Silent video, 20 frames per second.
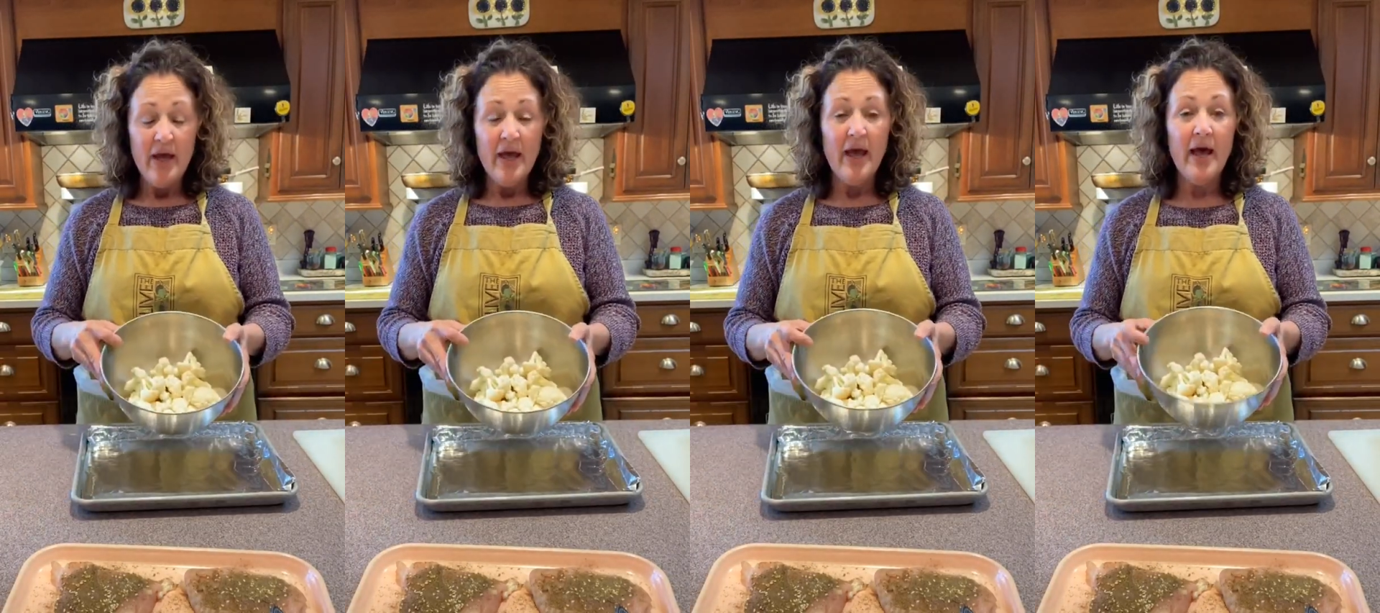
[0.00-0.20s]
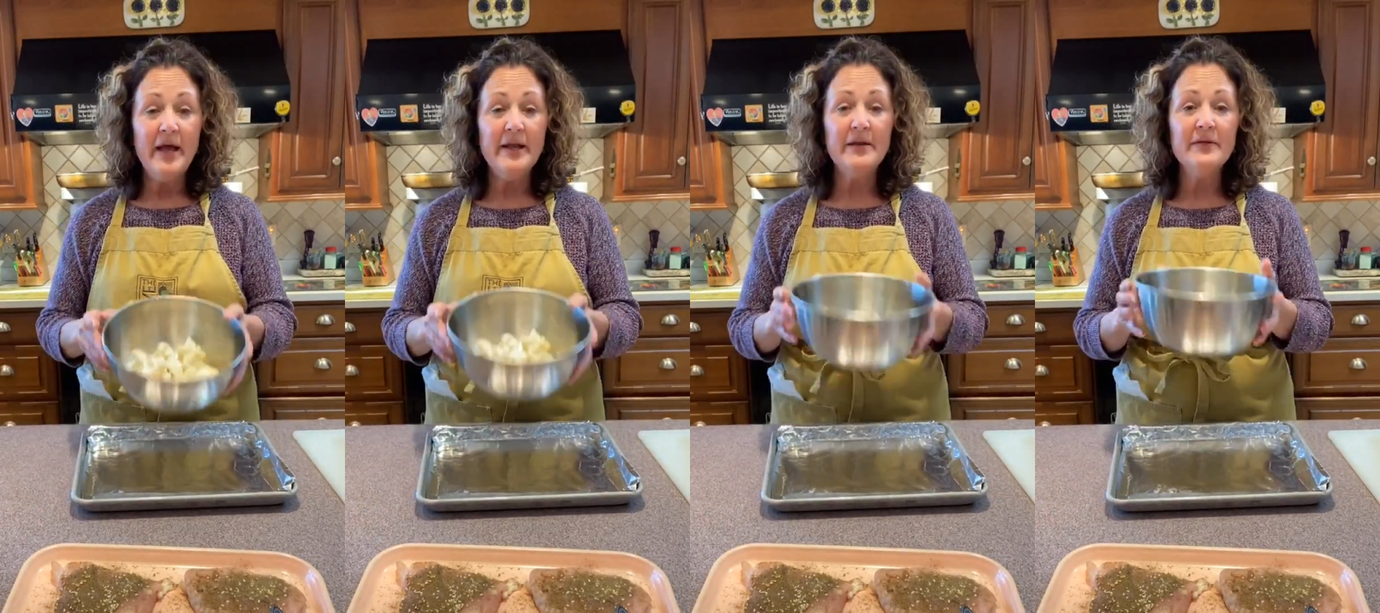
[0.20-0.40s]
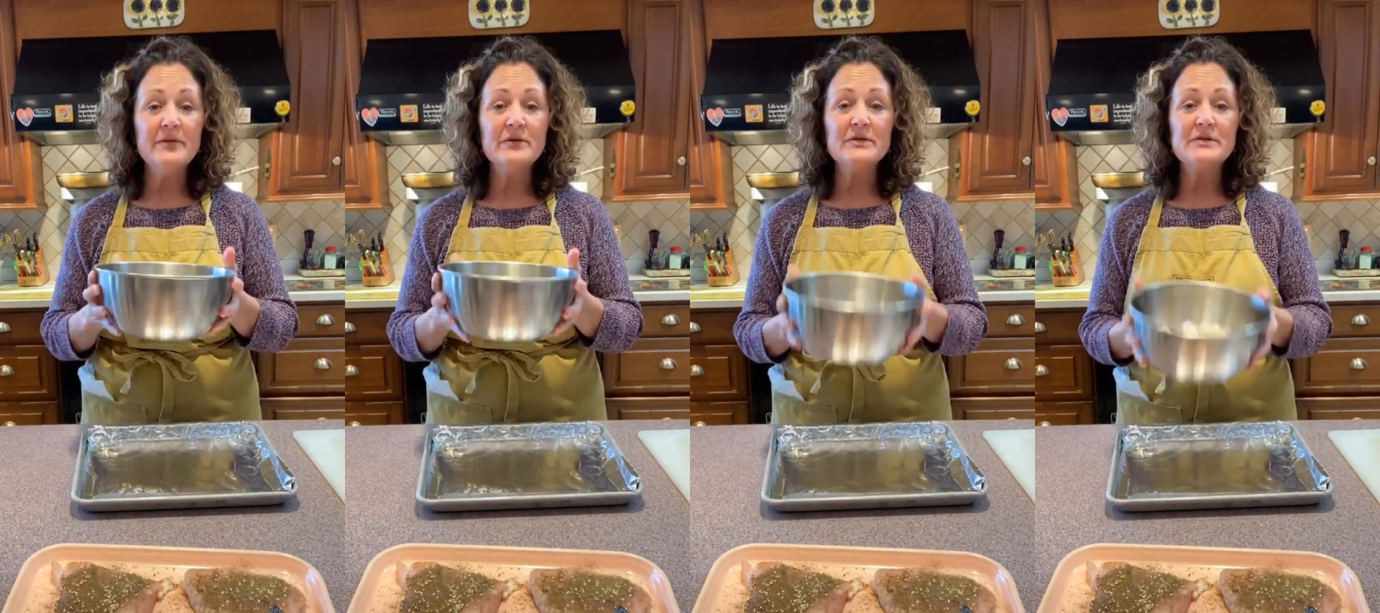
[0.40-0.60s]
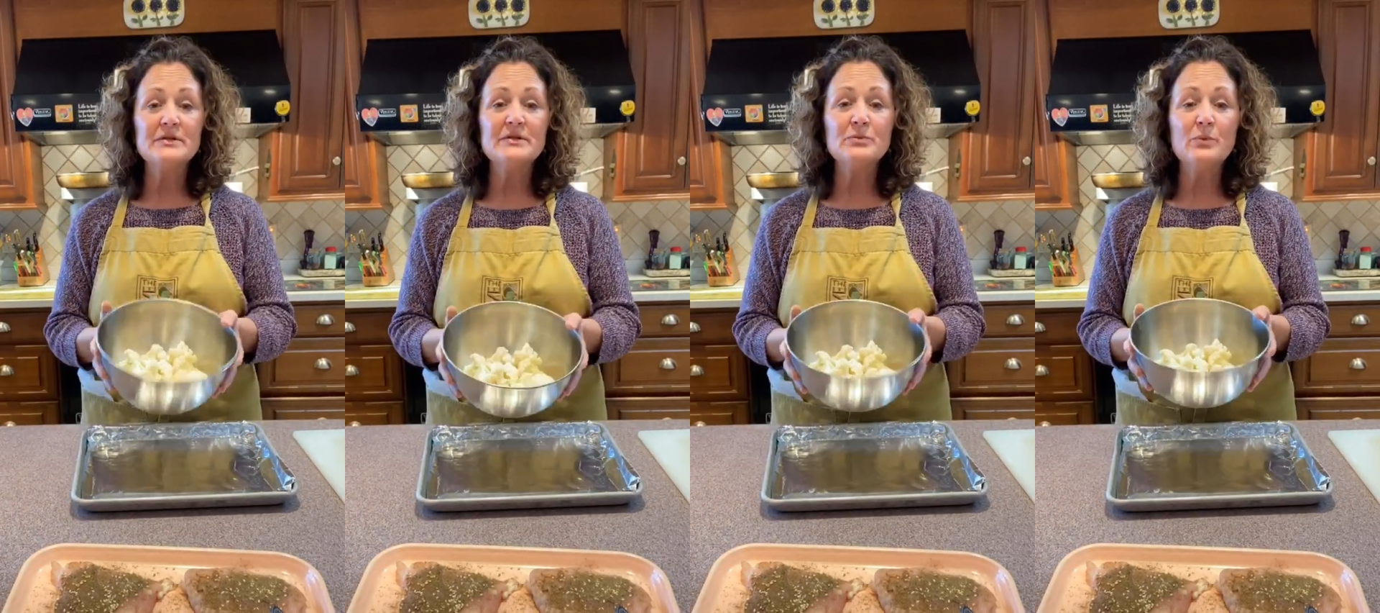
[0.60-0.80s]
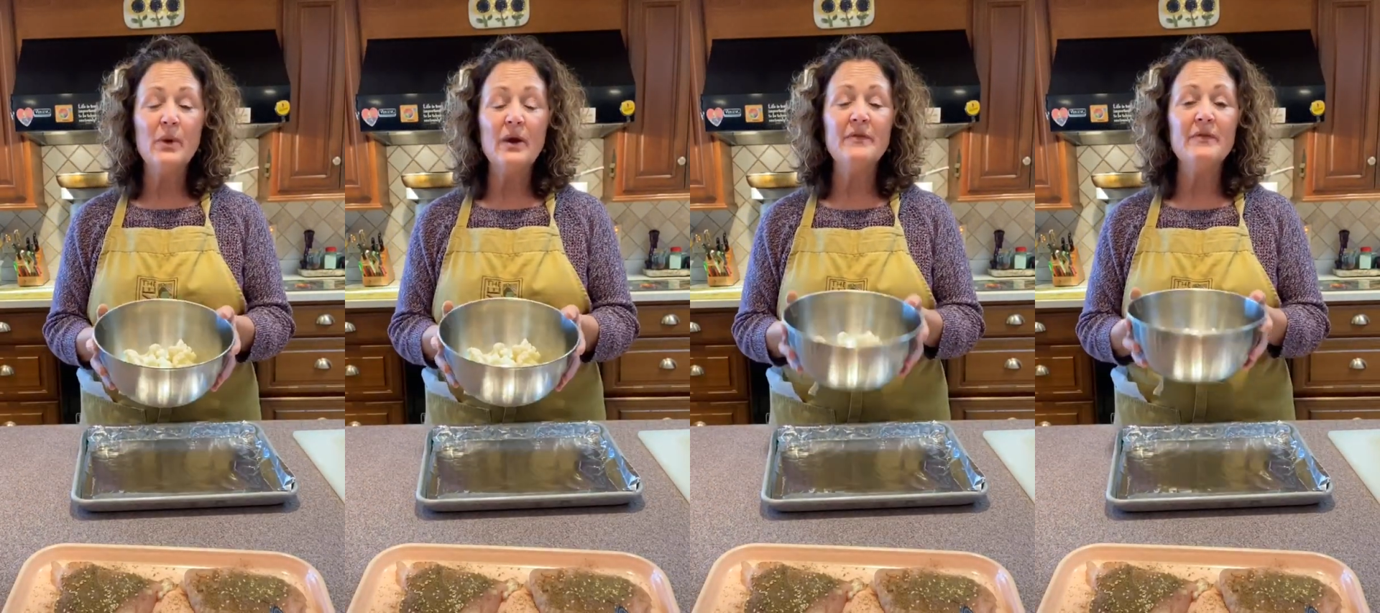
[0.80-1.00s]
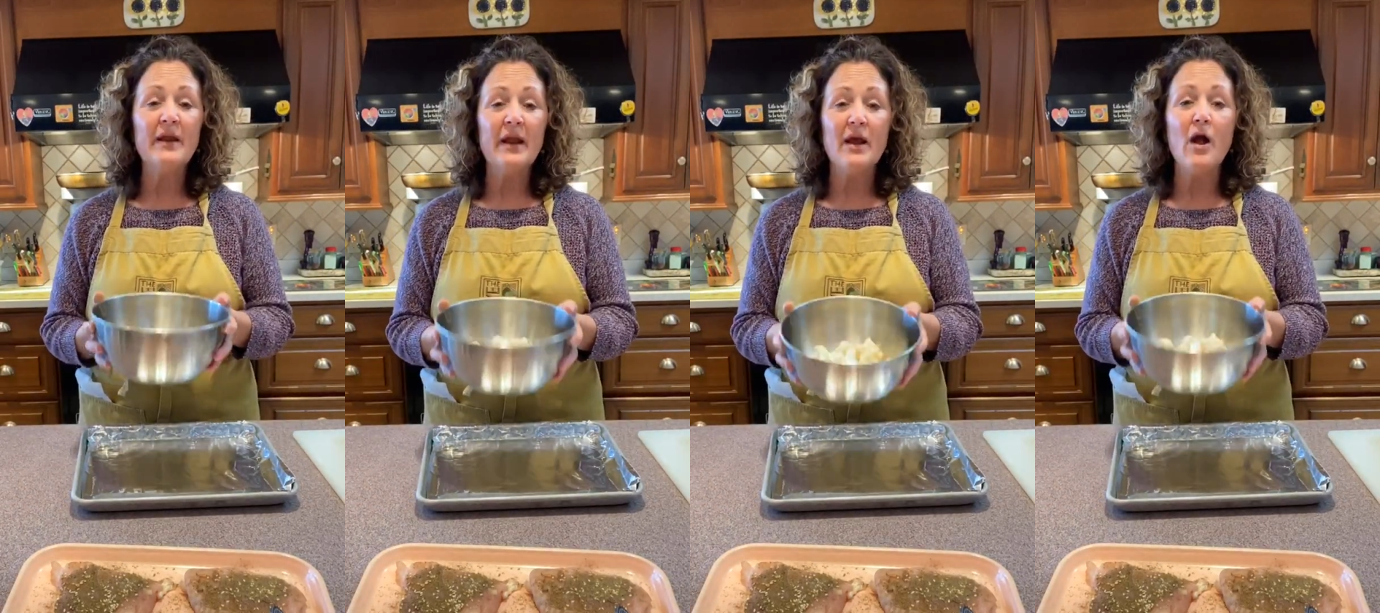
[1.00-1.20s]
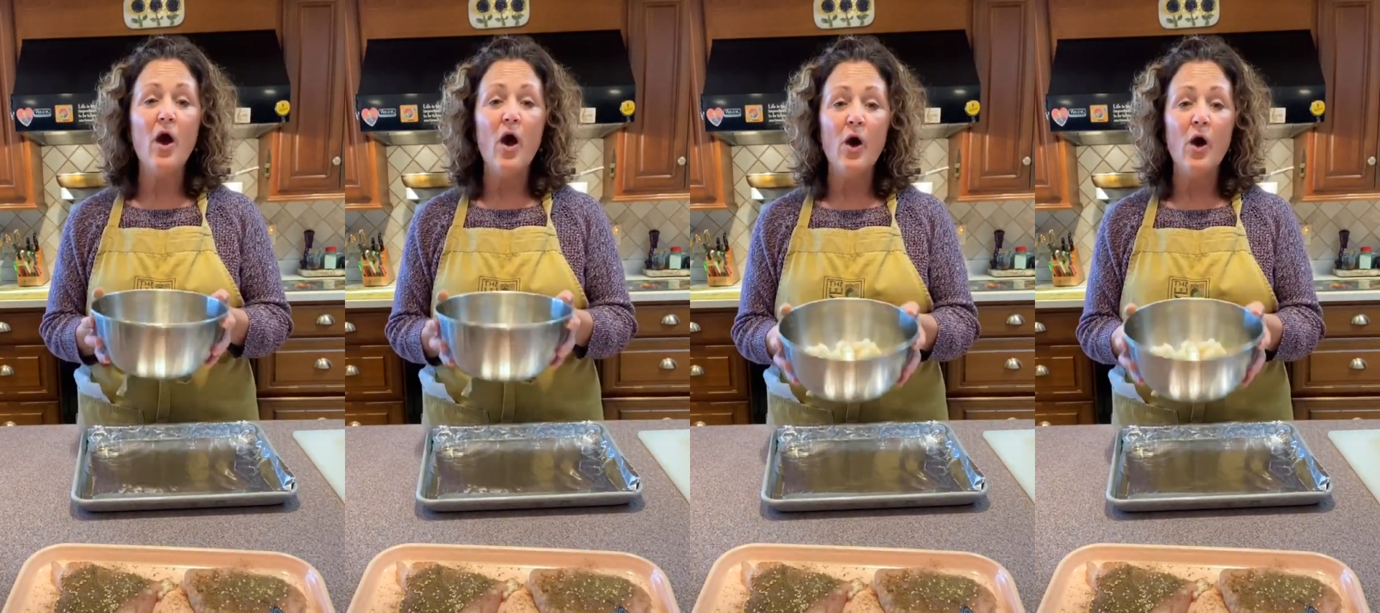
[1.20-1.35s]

And in this way that I